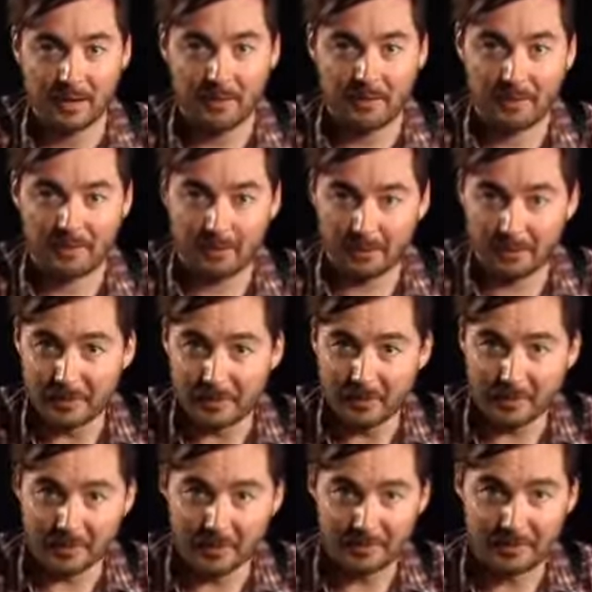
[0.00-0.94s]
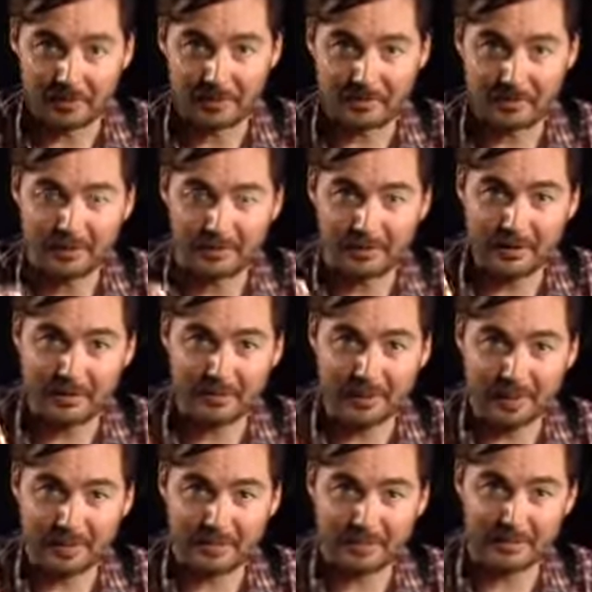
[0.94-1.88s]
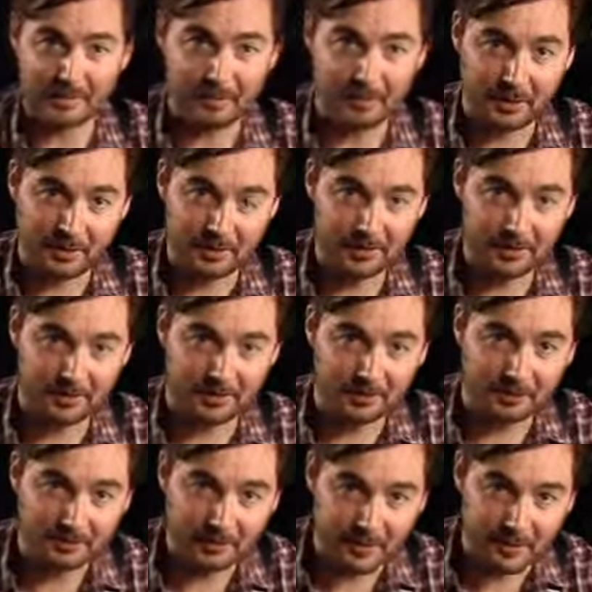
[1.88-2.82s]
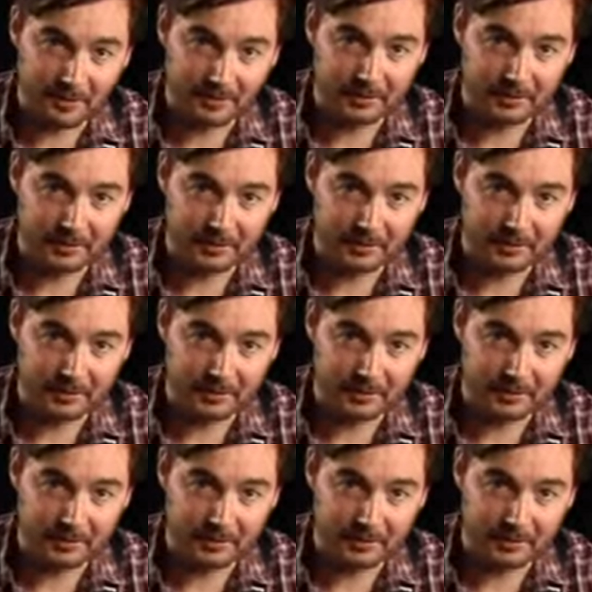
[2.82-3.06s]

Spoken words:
But what we've done is that we've asked a bunch of the greatest